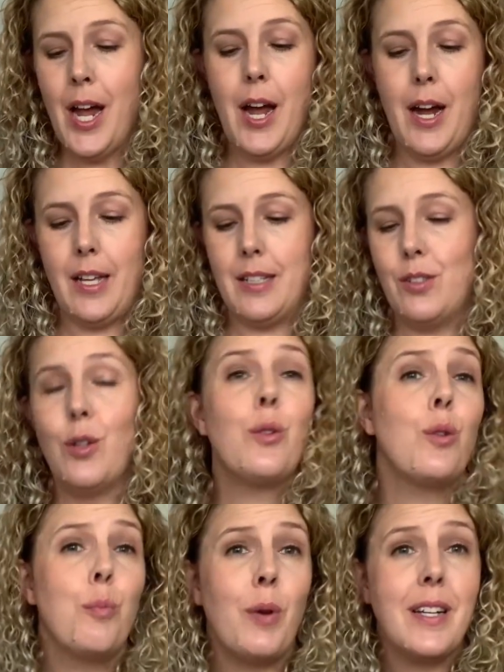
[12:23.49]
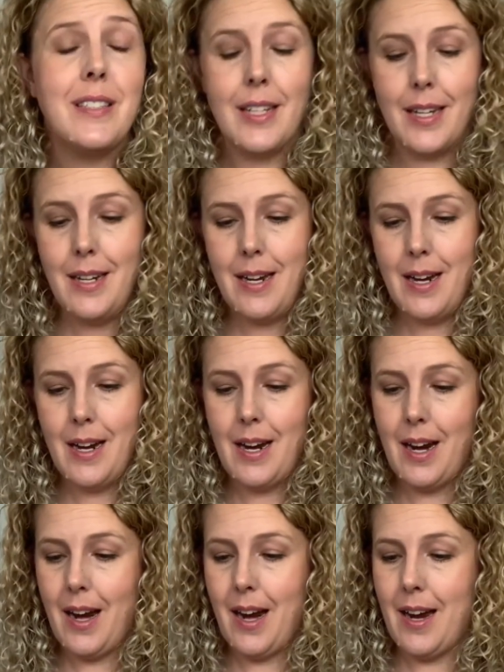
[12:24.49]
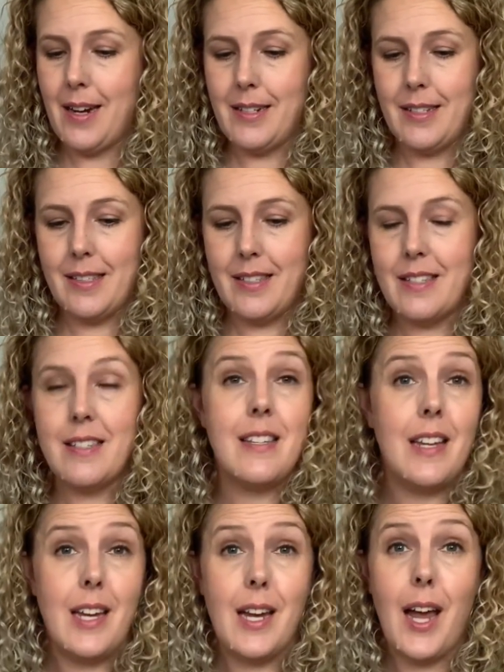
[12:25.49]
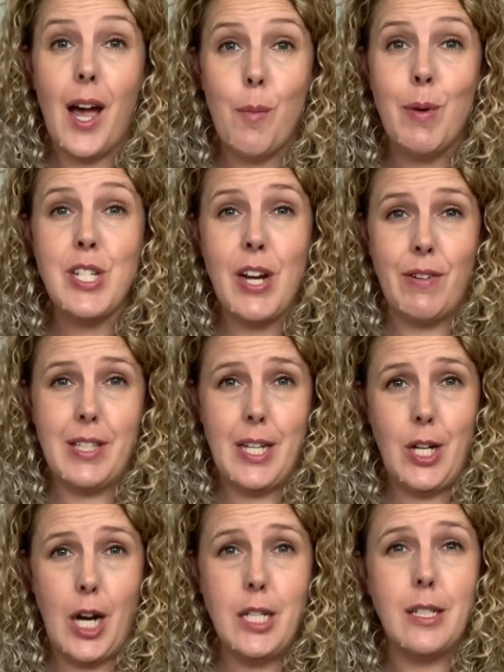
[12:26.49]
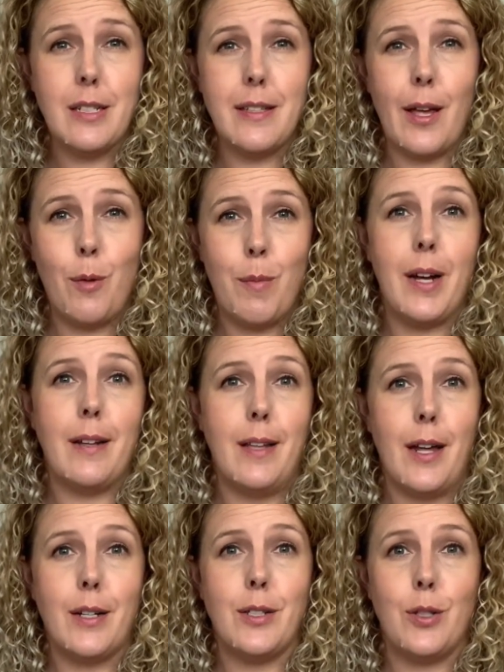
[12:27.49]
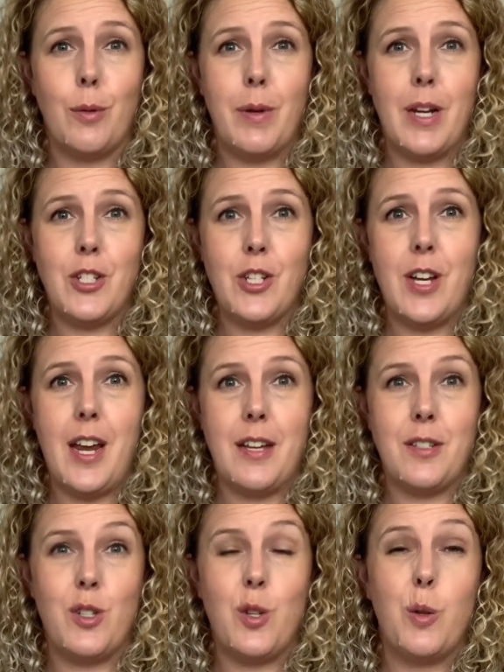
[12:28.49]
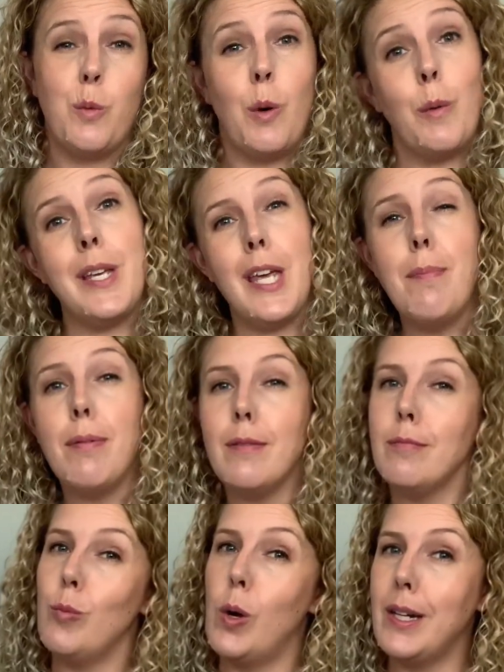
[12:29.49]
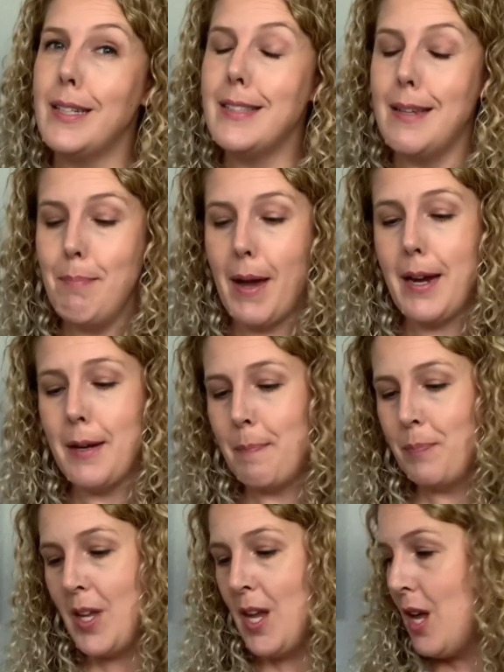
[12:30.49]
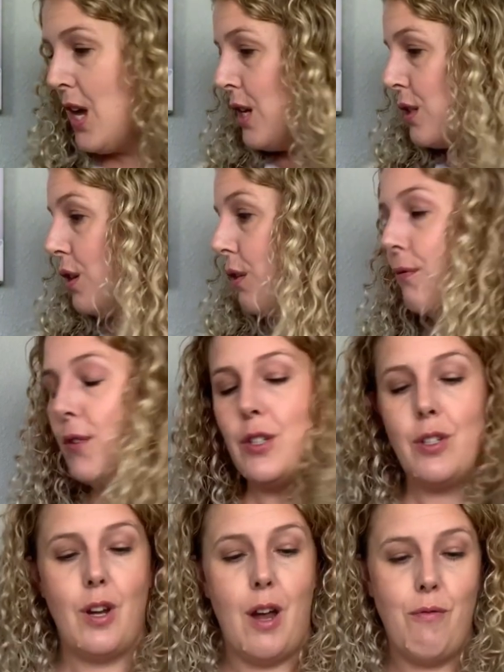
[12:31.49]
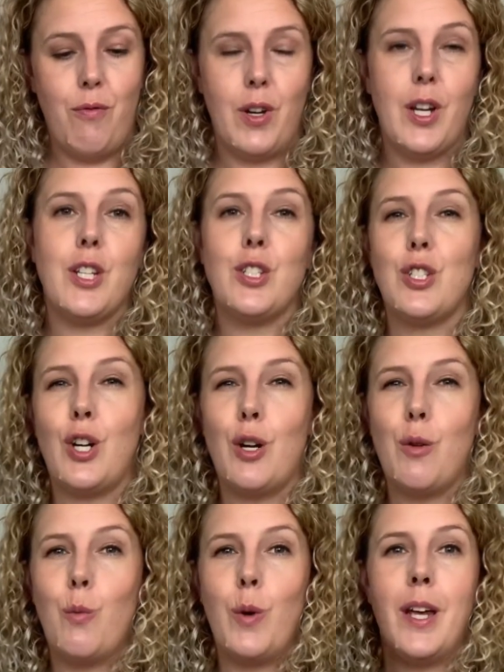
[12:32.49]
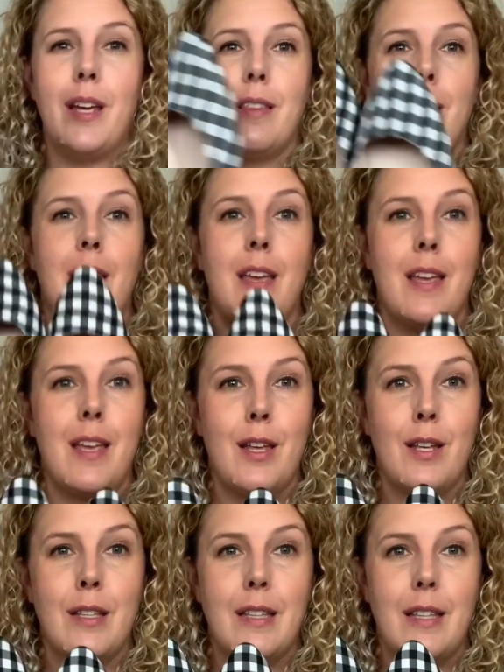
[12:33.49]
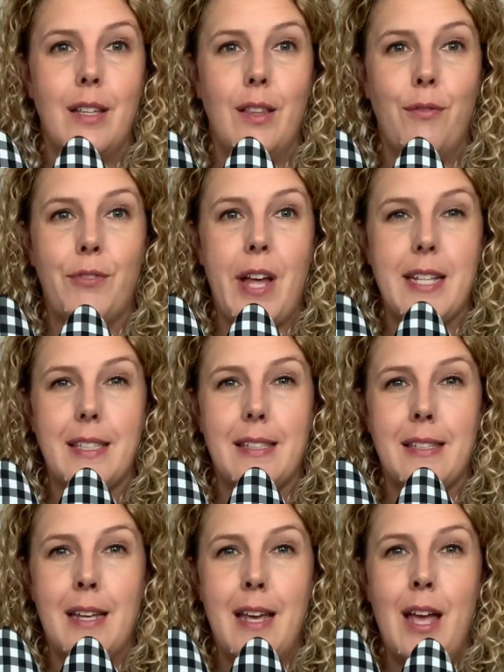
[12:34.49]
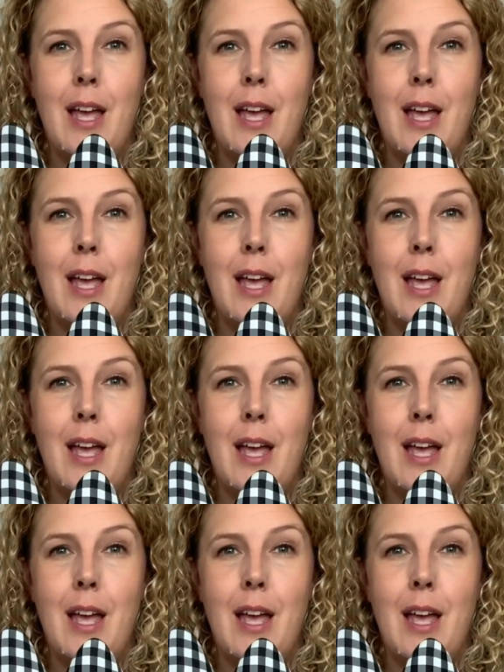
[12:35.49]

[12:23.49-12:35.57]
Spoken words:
Let's go through pricing and see how much everything costs, because that'll make a lot of determination as to what we keep and what gets sent back. So first off, we're gonna start with the flats.